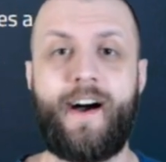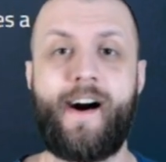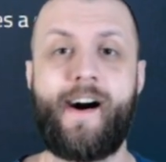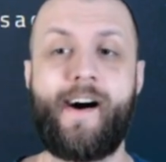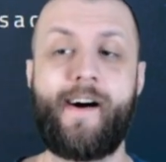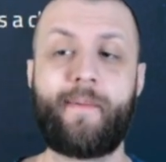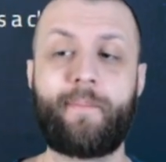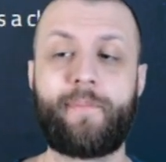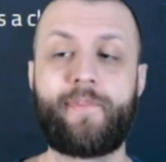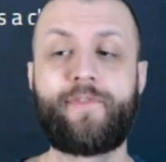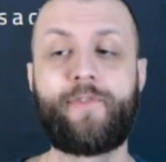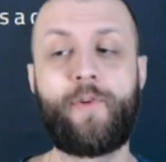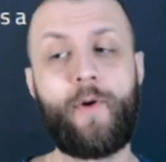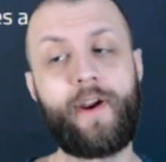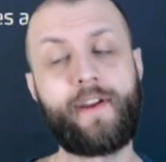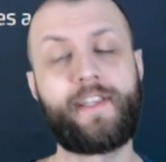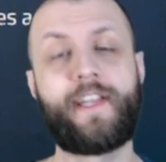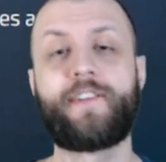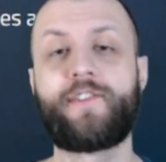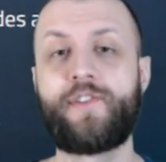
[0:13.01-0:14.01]

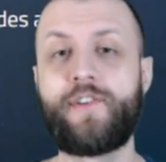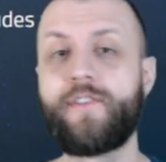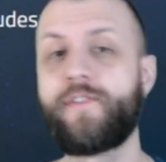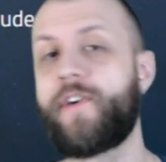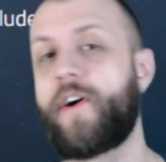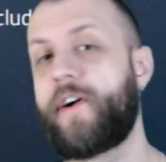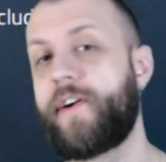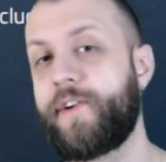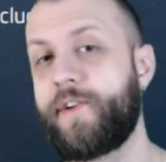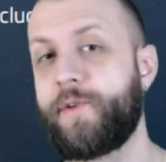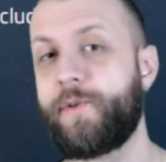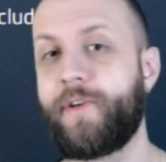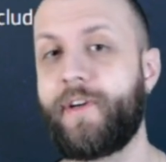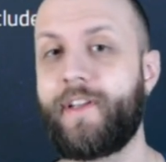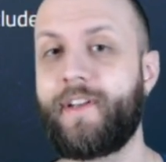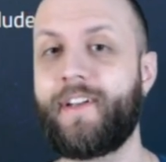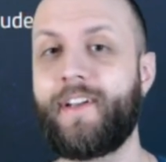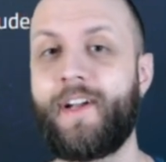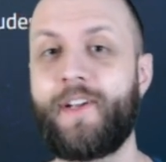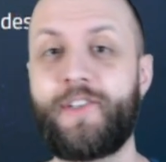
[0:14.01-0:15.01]
Before I get too far into
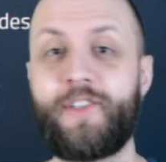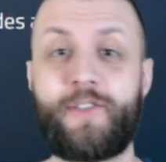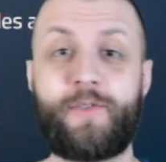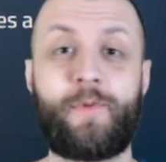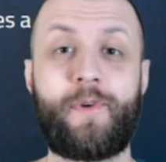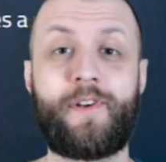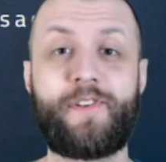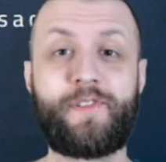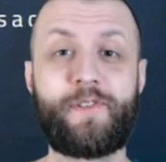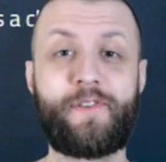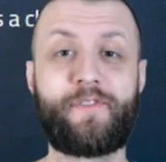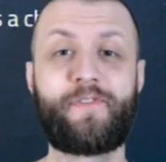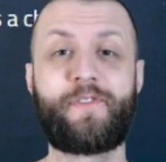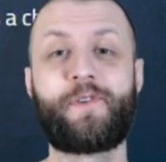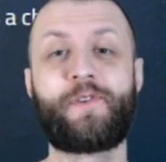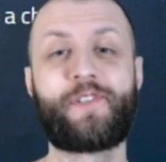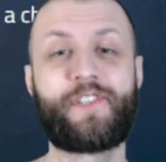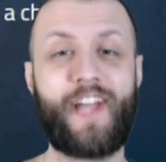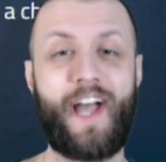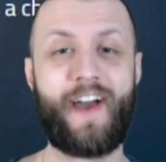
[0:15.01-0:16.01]
it, just want to do a
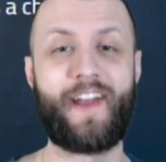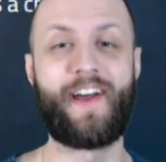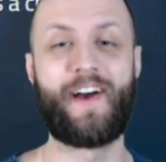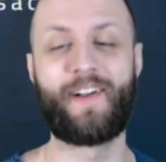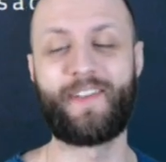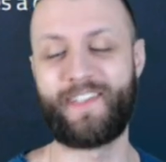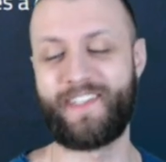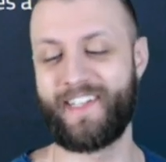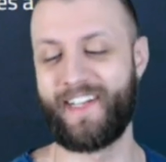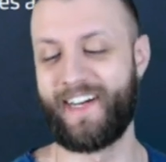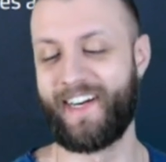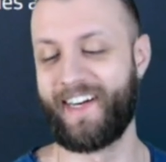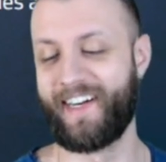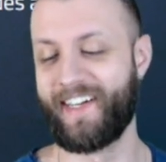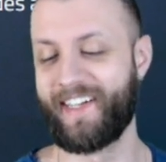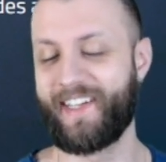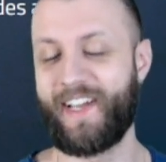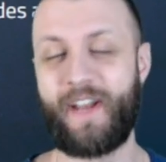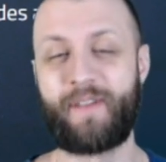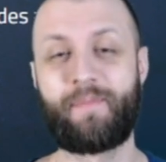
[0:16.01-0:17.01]
few shout-outs.
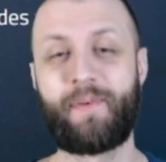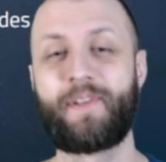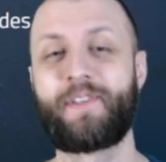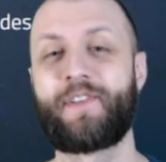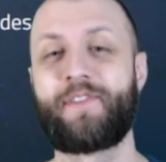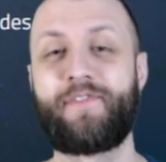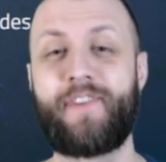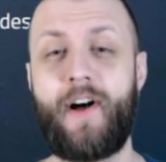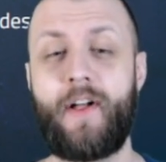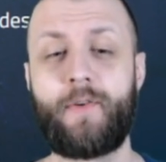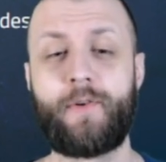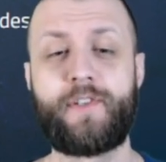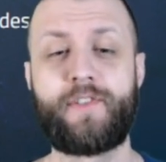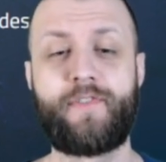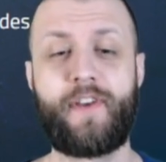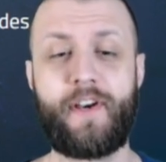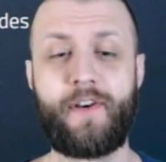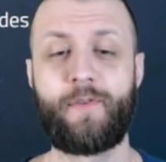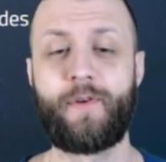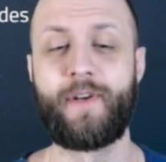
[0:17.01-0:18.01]
I got a bunch of followers
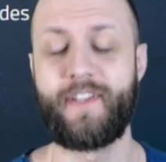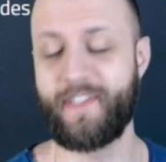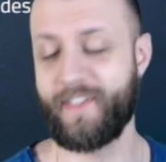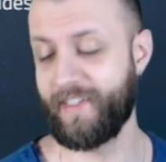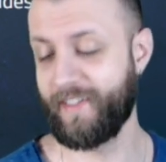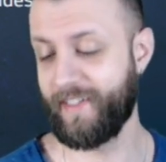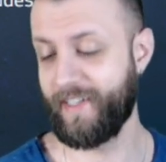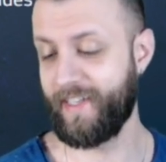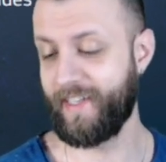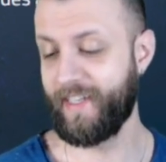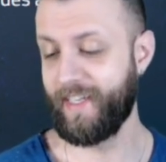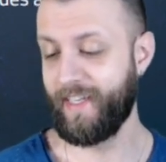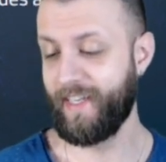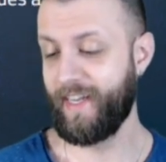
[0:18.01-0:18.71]
very recently.